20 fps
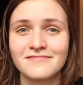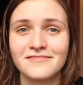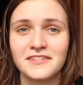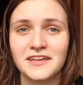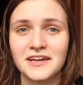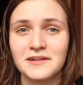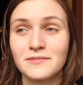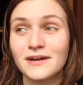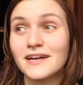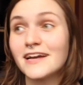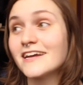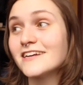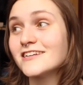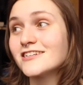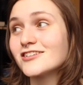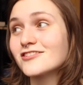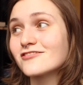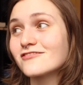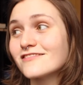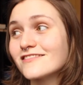they are my
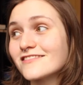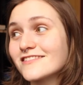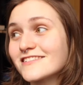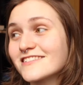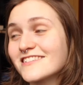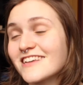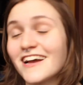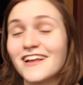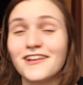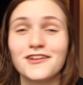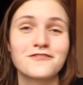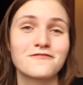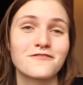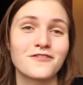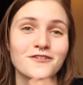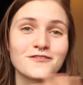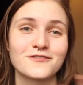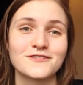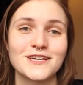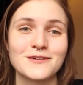angels. I love
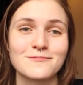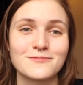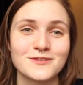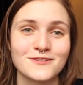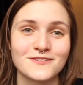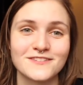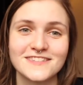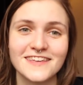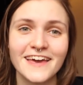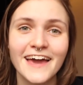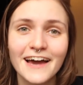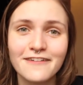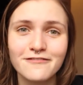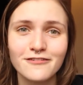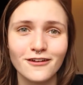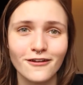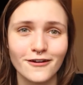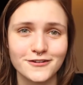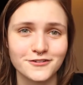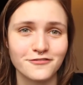those episodes. They have
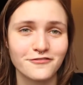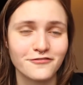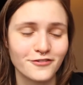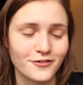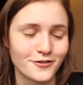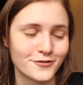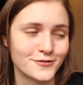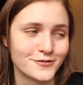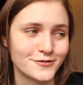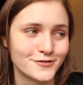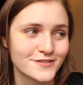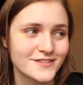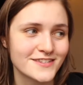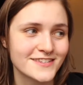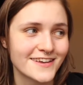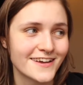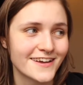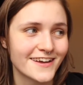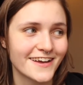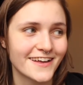a lot of flaws.
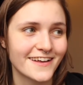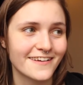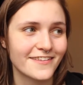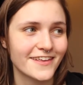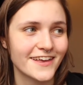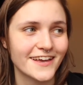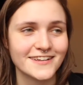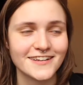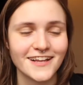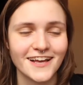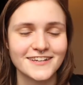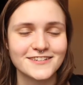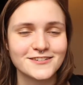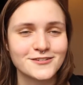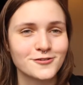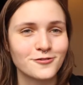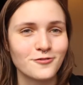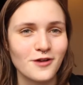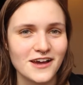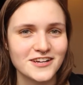They are like
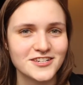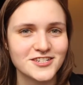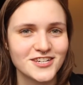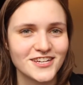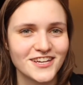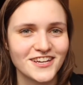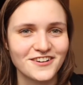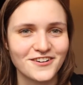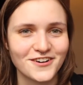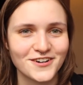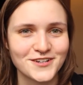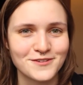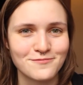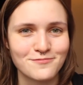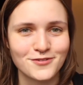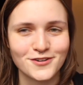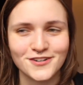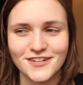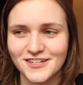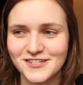trashy on a
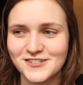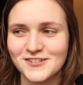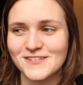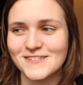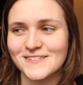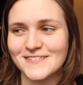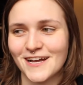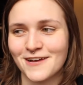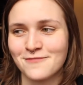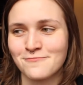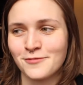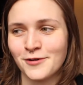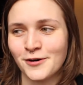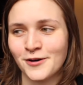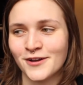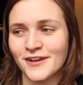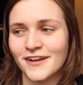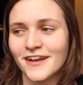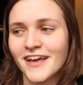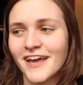production
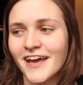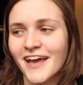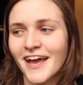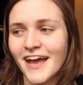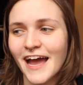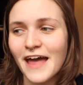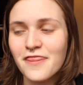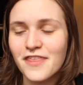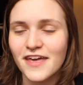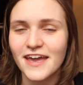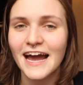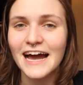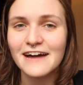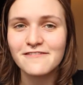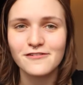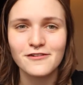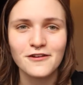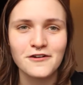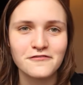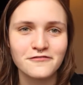standpoint, and they
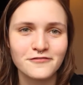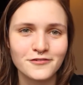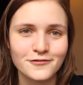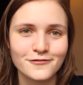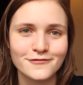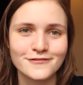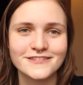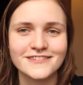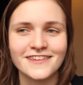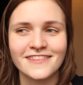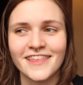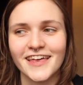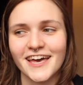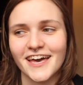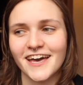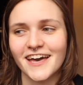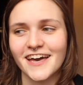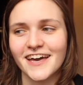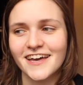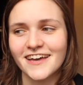have a lot of flaws in
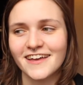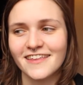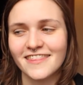their